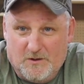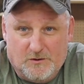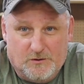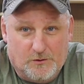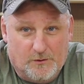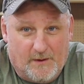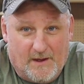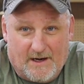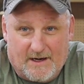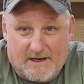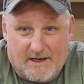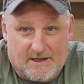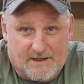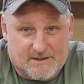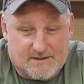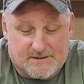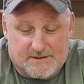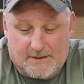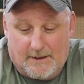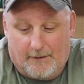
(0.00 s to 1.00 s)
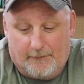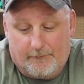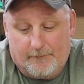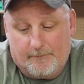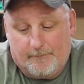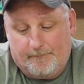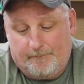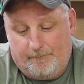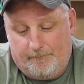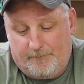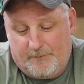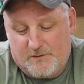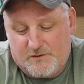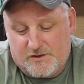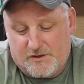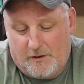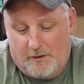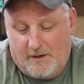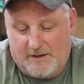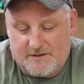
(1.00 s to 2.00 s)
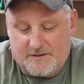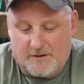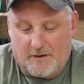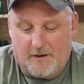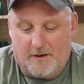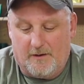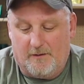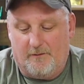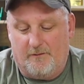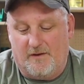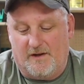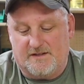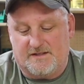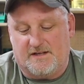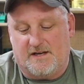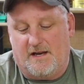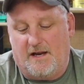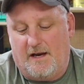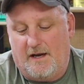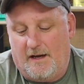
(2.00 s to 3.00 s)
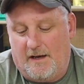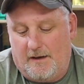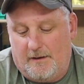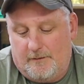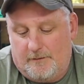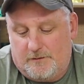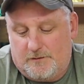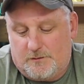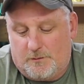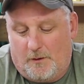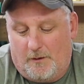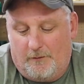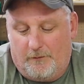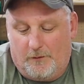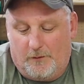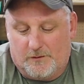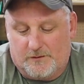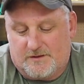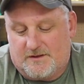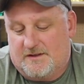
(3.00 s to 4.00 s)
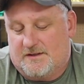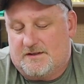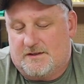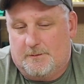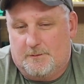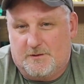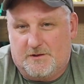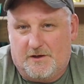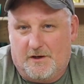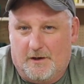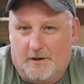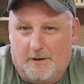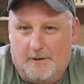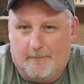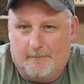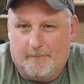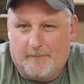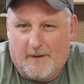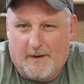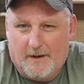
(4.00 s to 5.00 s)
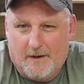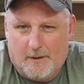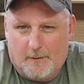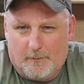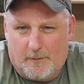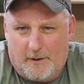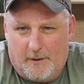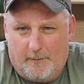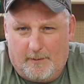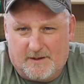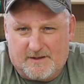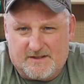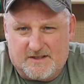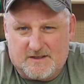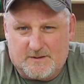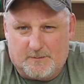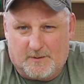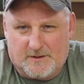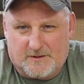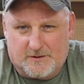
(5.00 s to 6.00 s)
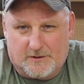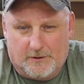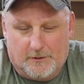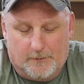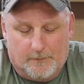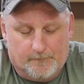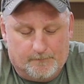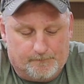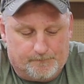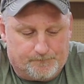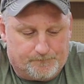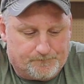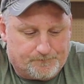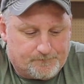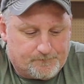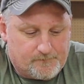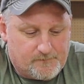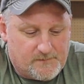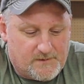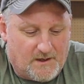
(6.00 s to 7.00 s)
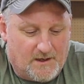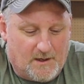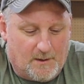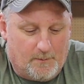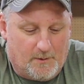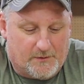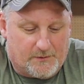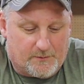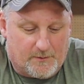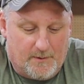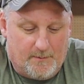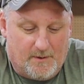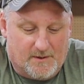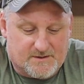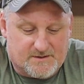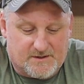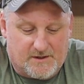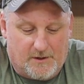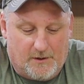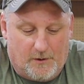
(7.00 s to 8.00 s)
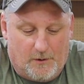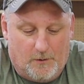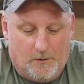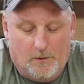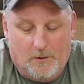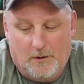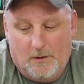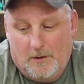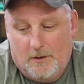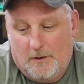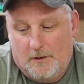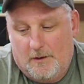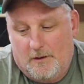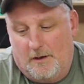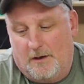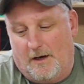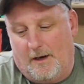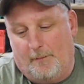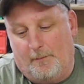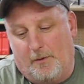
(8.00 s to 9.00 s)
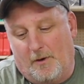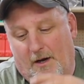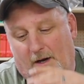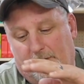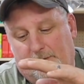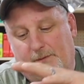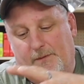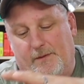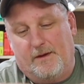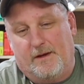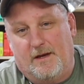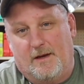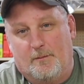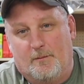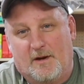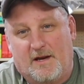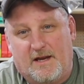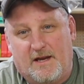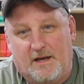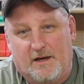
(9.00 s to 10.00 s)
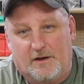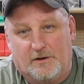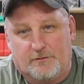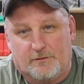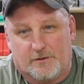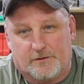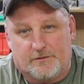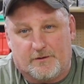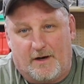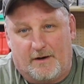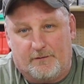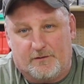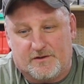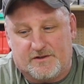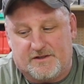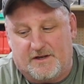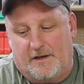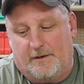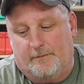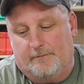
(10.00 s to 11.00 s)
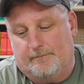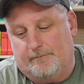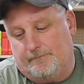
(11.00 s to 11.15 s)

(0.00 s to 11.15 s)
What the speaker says: do that kind of stuff. So I started investigating 12 volt systems here probably about 6 months ago. And about 3 months ago, I bought the Makita drill driver set.